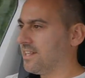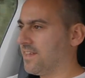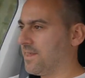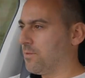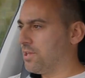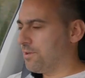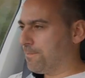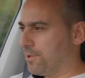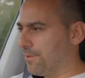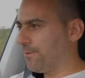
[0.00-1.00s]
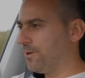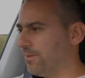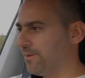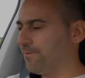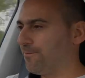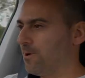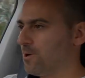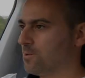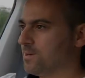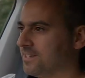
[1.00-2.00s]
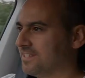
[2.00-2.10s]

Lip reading: And then when you put your foot on the throttle,